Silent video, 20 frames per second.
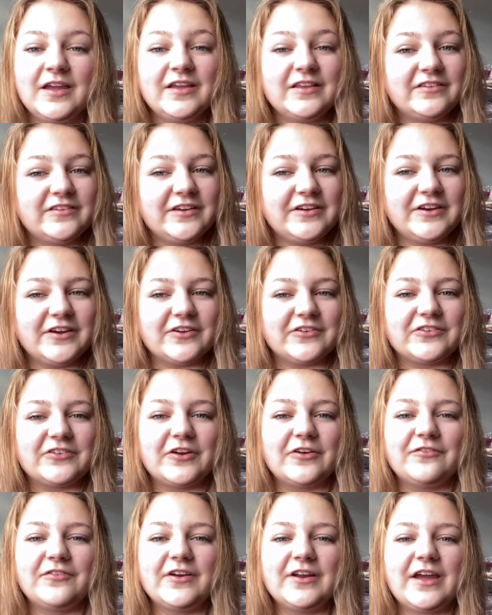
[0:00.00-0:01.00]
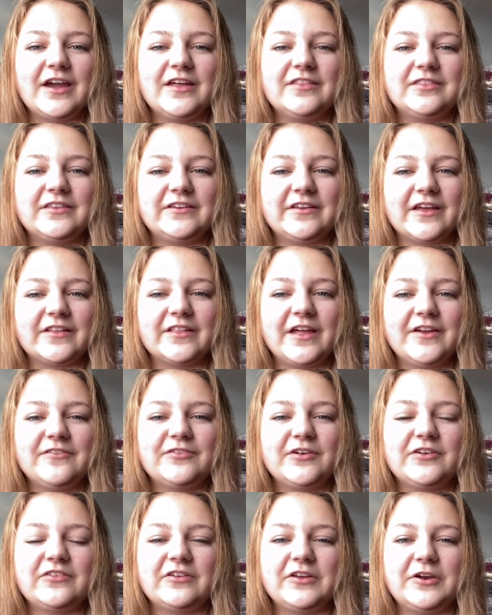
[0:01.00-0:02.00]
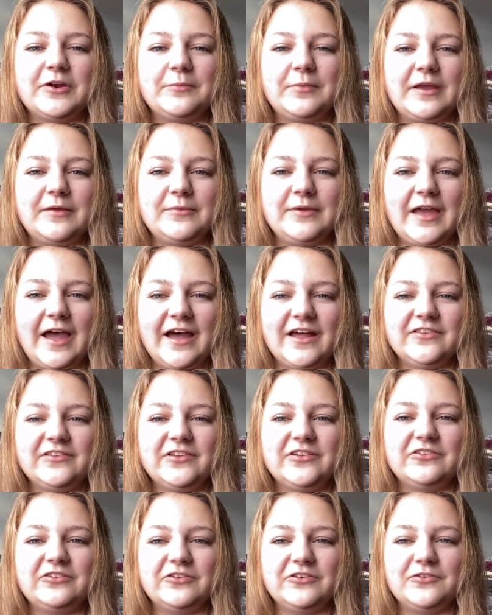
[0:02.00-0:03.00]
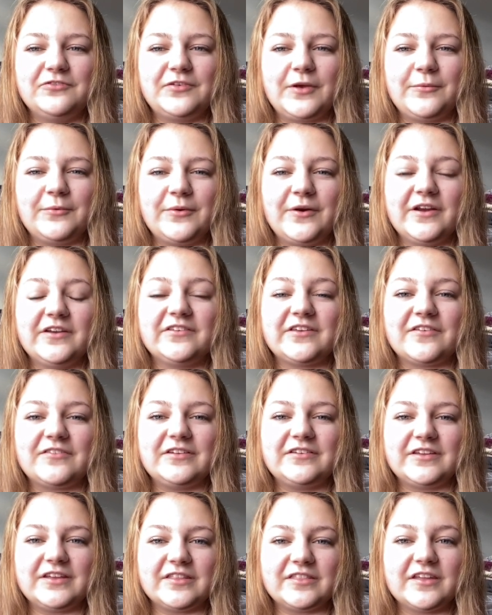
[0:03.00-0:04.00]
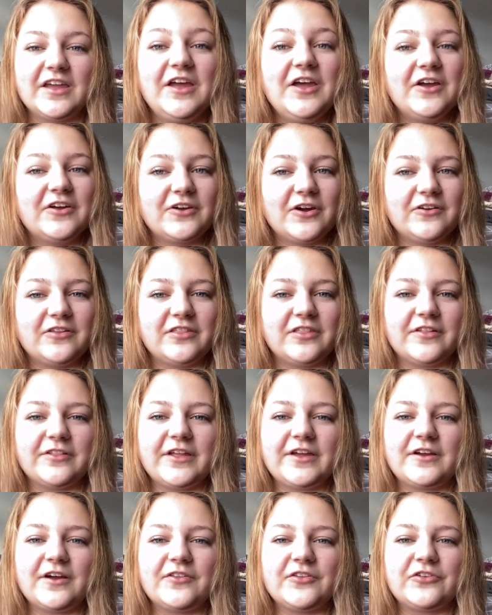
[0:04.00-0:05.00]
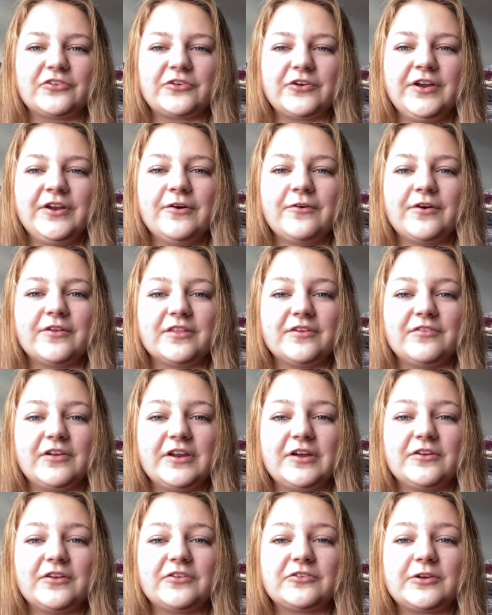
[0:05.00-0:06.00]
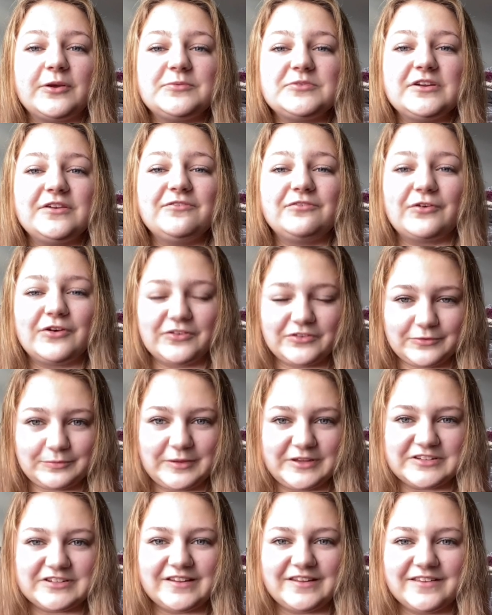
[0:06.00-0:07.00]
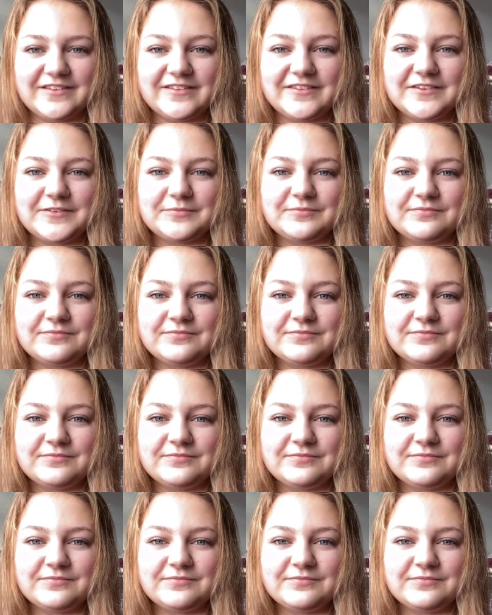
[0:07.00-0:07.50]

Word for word: Seniors, don't forget the deadline for senior baby ads is due February 17th. Go to the link on the screen or in the video description for submissions.